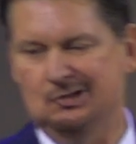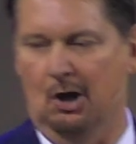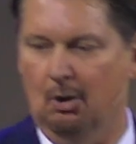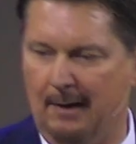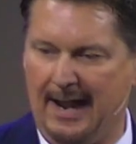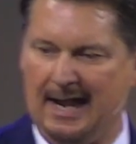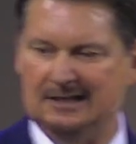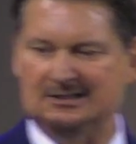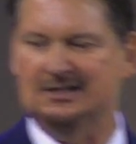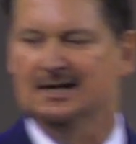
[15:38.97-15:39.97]

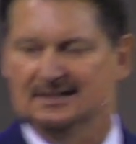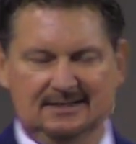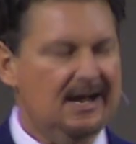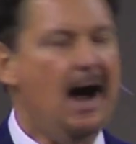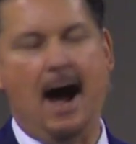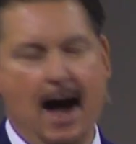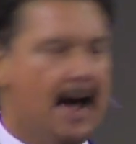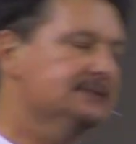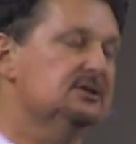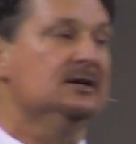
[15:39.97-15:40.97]
Joash.
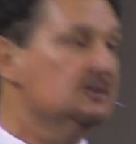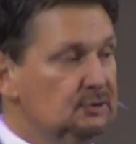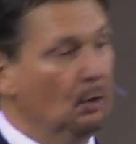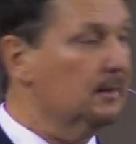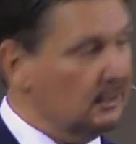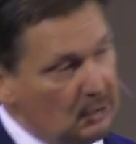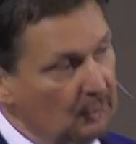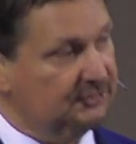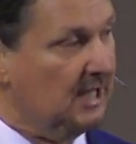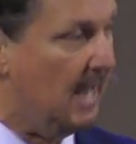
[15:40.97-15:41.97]
God's doing a
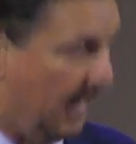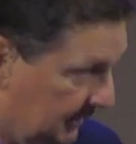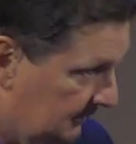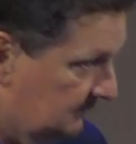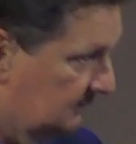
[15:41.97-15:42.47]
new thing.